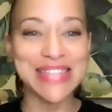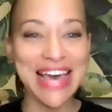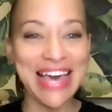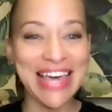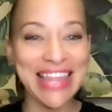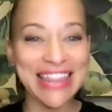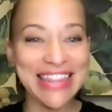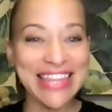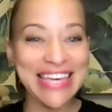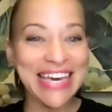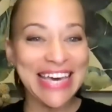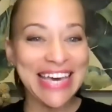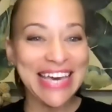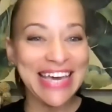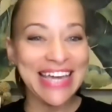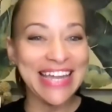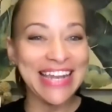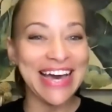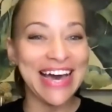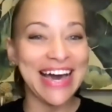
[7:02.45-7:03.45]
And
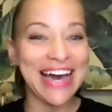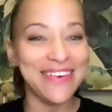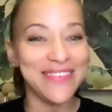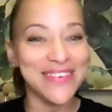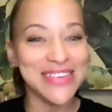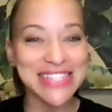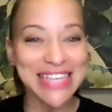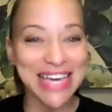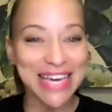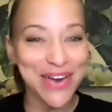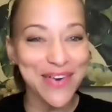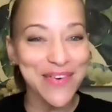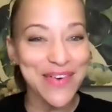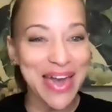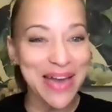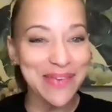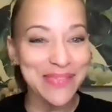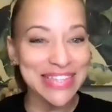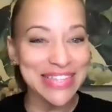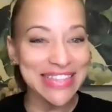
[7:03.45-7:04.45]
then I was like, okay,
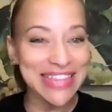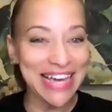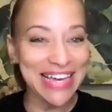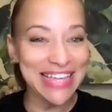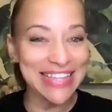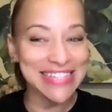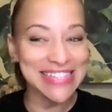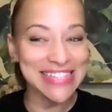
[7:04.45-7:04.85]
I'm really liking this